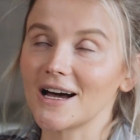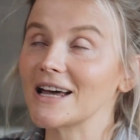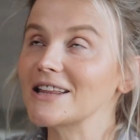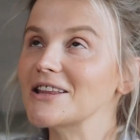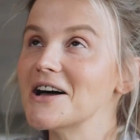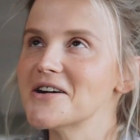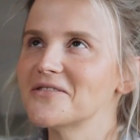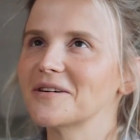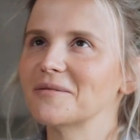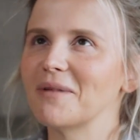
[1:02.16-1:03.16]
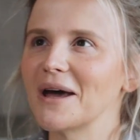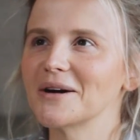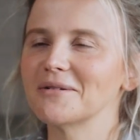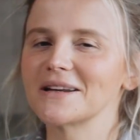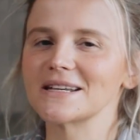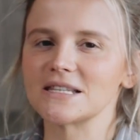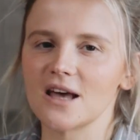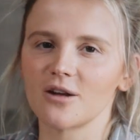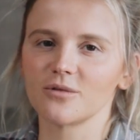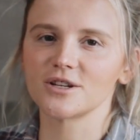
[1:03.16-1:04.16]
I love mayo in a
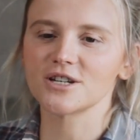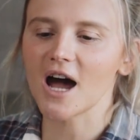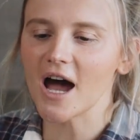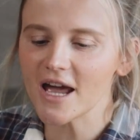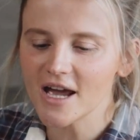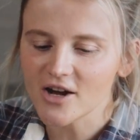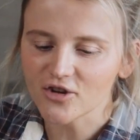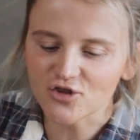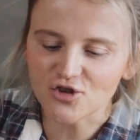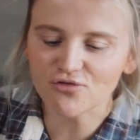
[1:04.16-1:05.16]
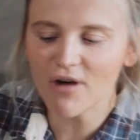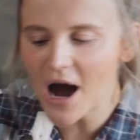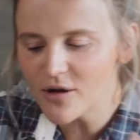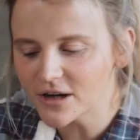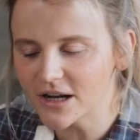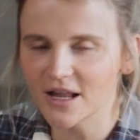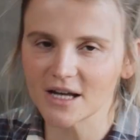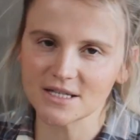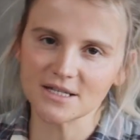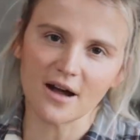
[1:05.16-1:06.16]
sandwich. I drown it in
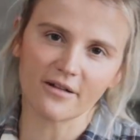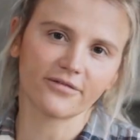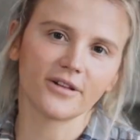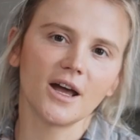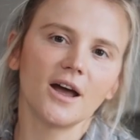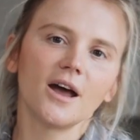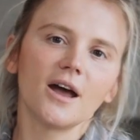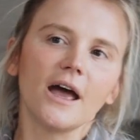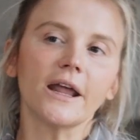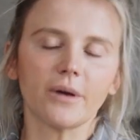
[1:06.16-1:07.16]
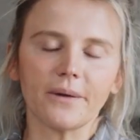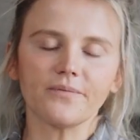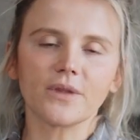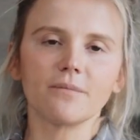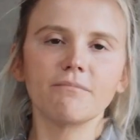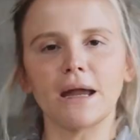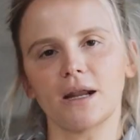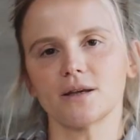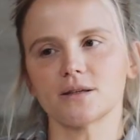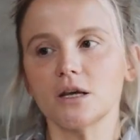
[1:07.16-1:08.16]
that stuff. Anyway,
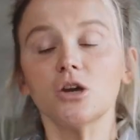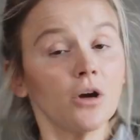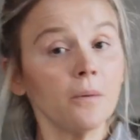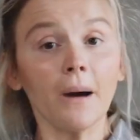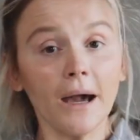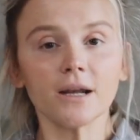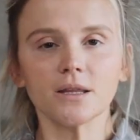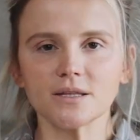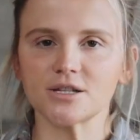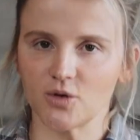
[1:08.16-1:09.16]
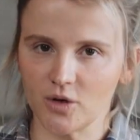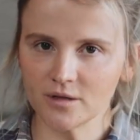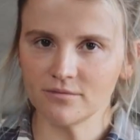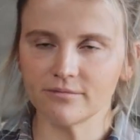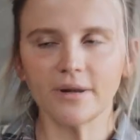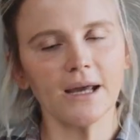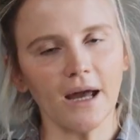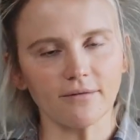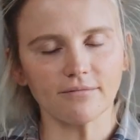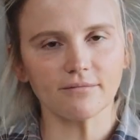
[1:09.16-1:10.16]
mayonnaise. You can buy it in the store, but
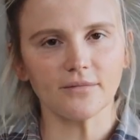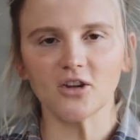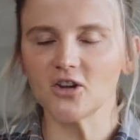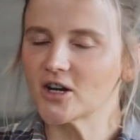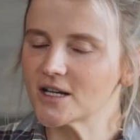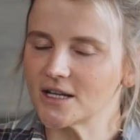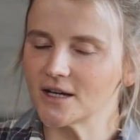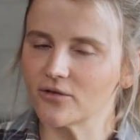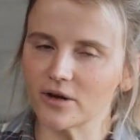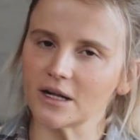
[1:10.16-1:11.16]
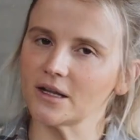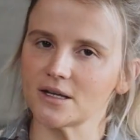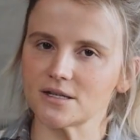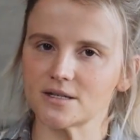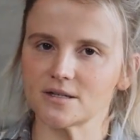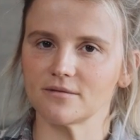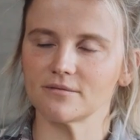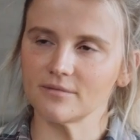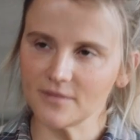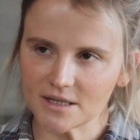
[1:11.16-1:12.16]
again, look at the ingredient list.
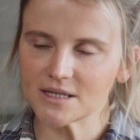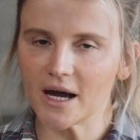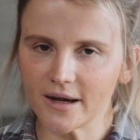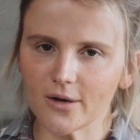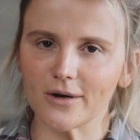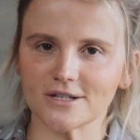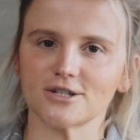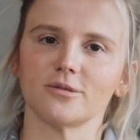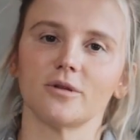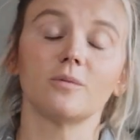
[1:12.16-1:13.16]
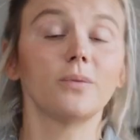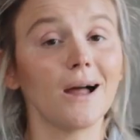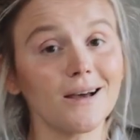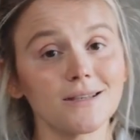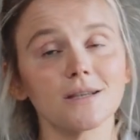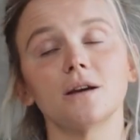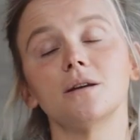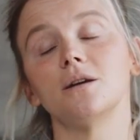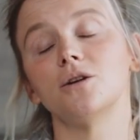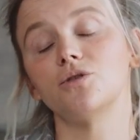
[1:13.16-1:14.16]
It's kind of questionable. Plus,
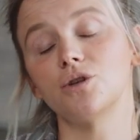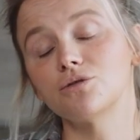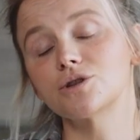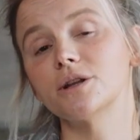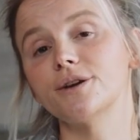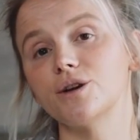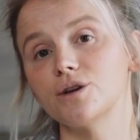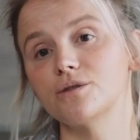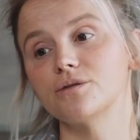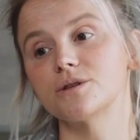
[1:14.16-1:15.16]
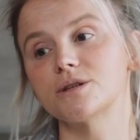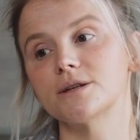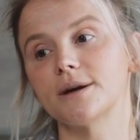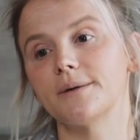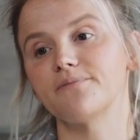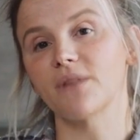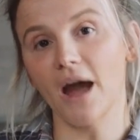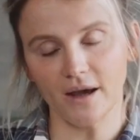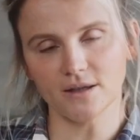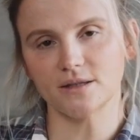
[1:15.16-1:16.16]
you usually use
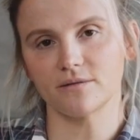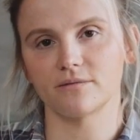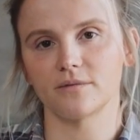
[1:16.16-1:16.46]
eggs,